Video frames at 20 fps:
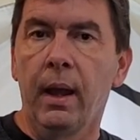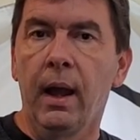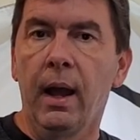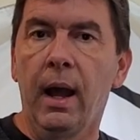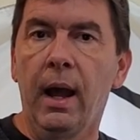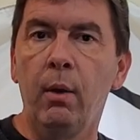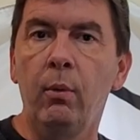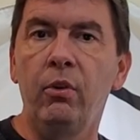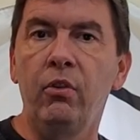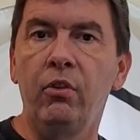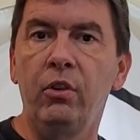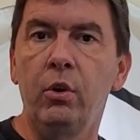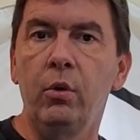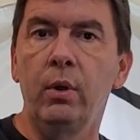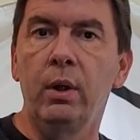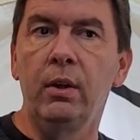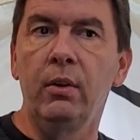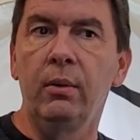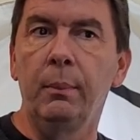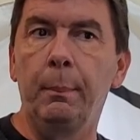I was
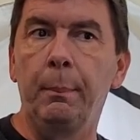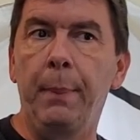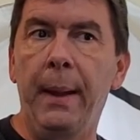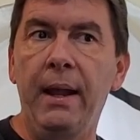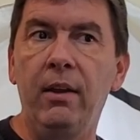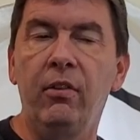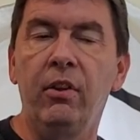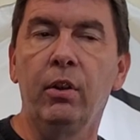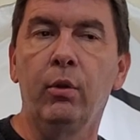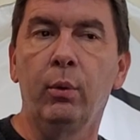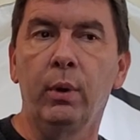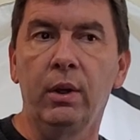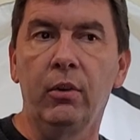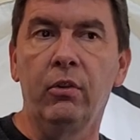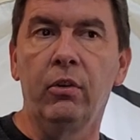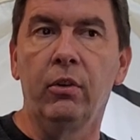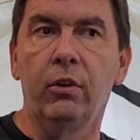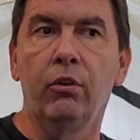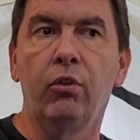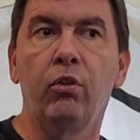doing basic
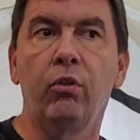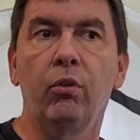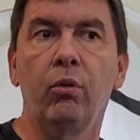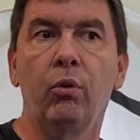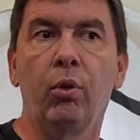research